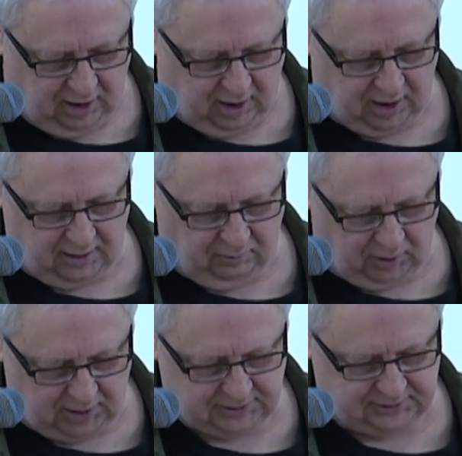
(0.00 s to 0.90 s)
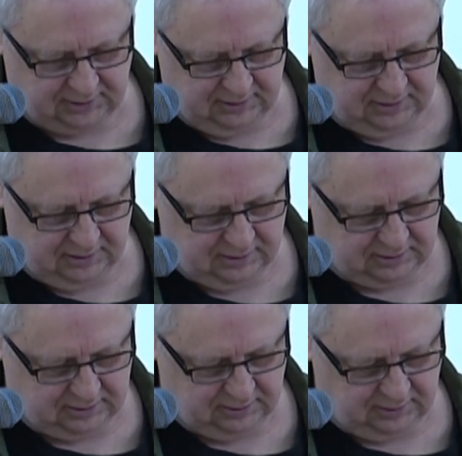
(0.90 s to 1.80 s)
I walked
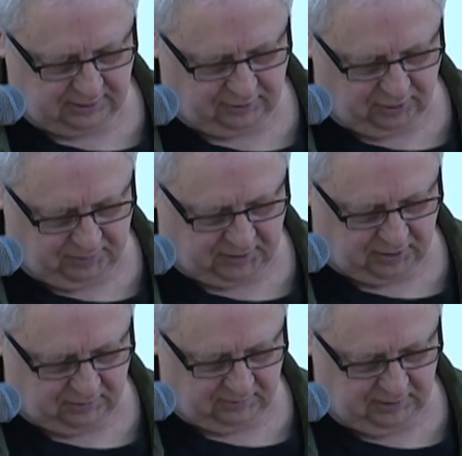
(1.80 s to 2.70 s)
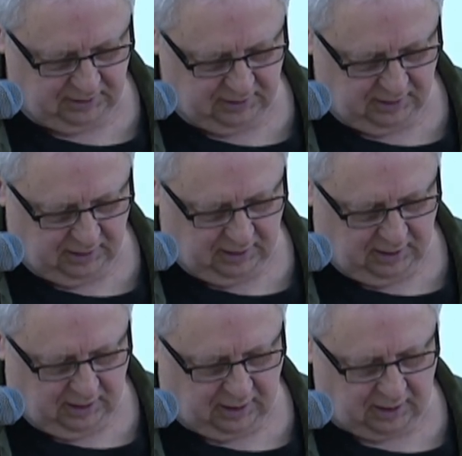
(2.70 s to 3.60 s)
to the group home.
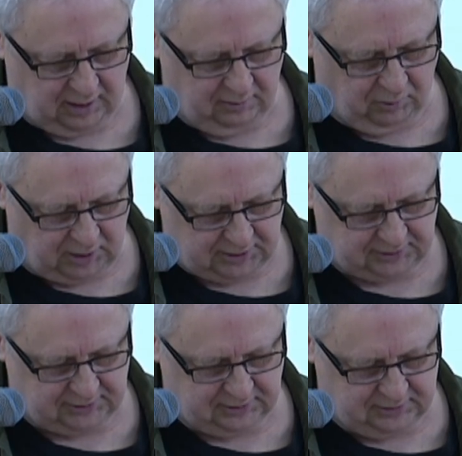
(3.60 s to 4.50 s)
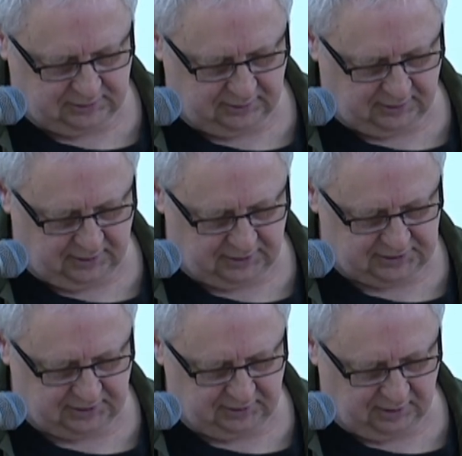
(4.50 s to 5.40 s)
I walked to the
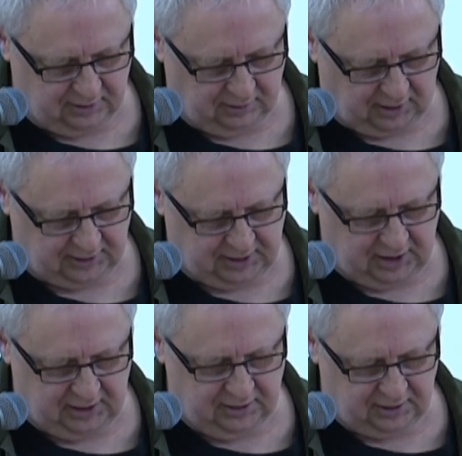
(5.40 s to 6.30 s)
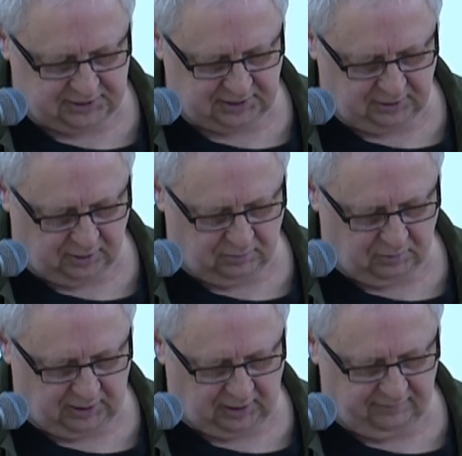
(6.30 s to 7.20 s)
nursing, RK nursing home
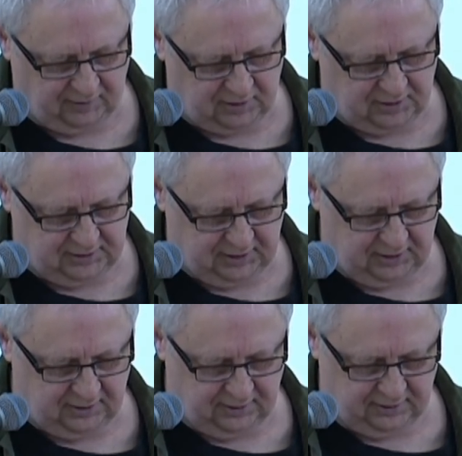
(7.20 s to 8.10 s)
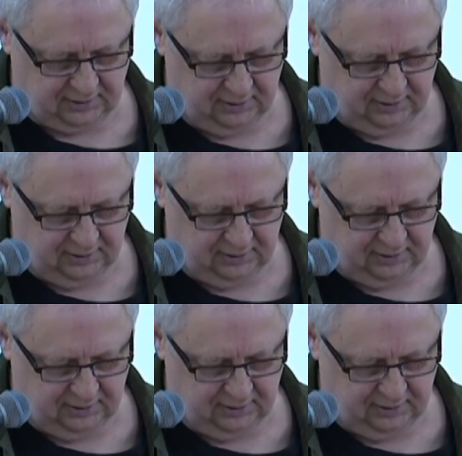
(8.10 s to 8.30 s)
where I volunteered.